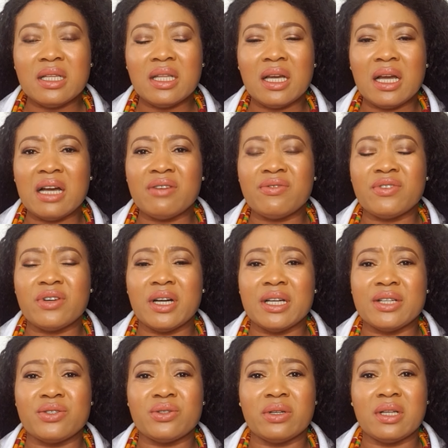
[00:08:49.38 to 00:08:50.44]
alpha
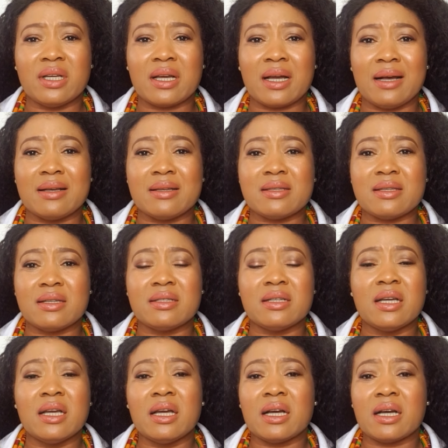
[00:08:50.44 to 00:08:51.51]
hydrolic acid,
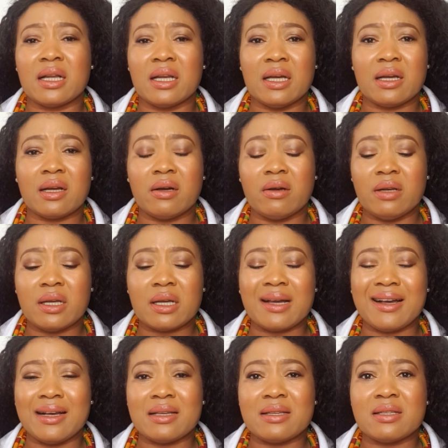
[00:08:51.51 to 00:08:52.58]
glycolic
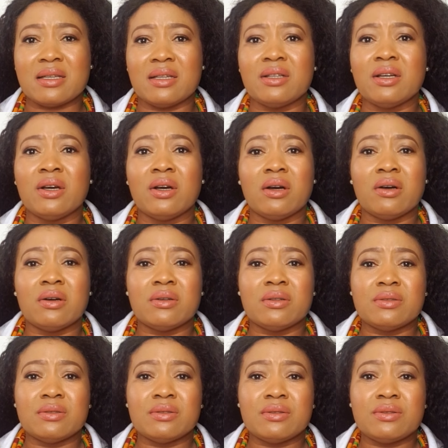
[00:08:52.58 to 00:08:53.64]
acid,
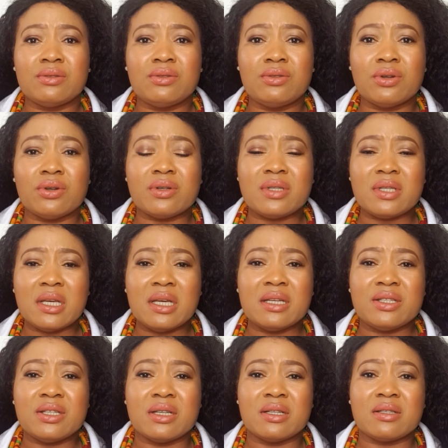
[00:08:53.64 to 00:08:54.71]
those
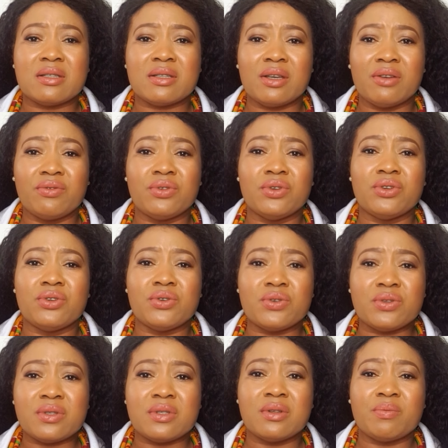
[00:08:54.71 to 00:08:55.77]
agents, if you
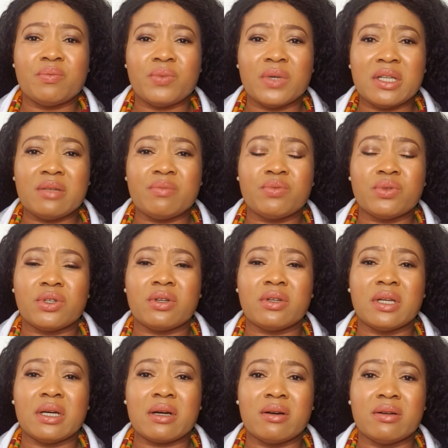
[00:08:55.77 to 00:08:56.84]
use any product
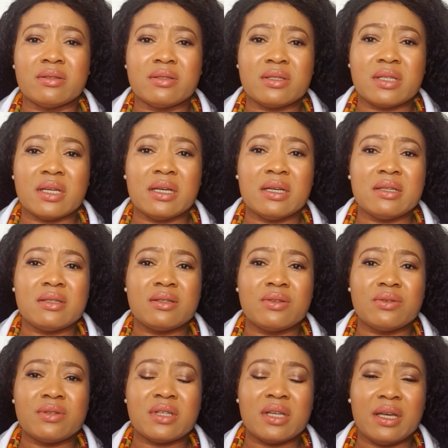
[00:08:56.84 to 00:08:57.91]
that contains
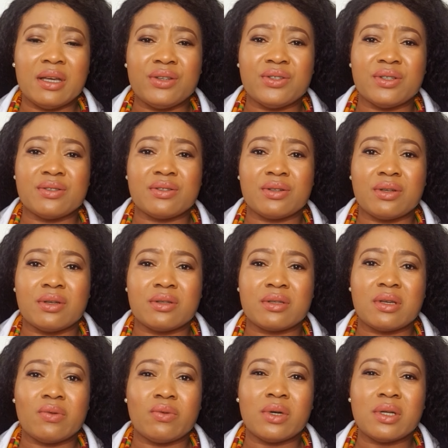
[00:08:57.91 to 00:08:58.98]
those agents on your
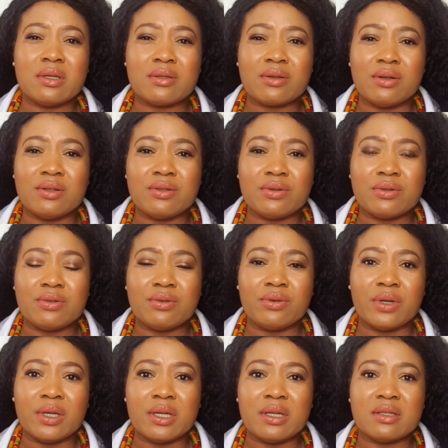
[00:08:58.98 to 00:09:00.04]
skin, what it's going to do
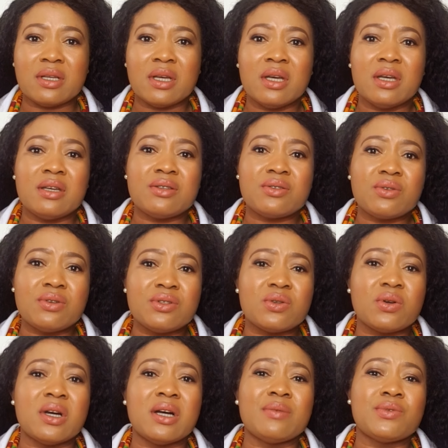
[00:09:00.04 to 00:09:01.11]
is, it's going
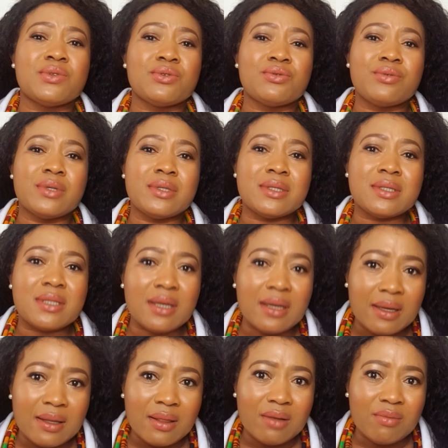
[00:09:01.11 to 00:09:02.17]
to help to
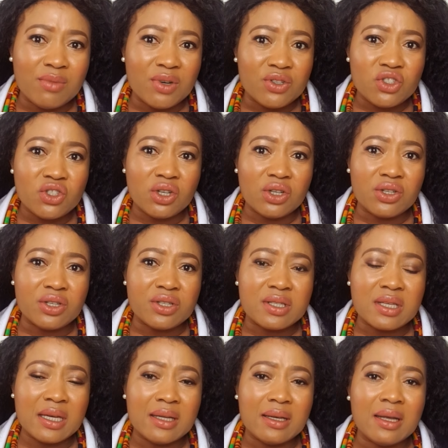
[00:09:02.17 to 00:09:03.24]
retain the moisture on your
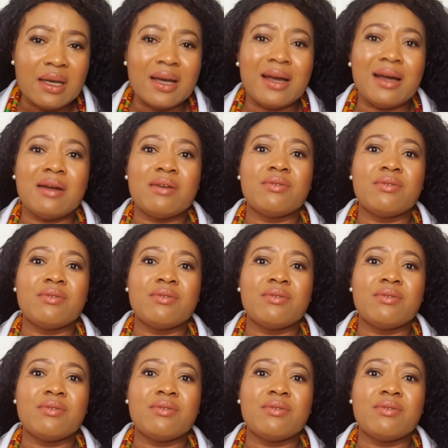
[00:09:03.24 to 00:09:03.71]
skin and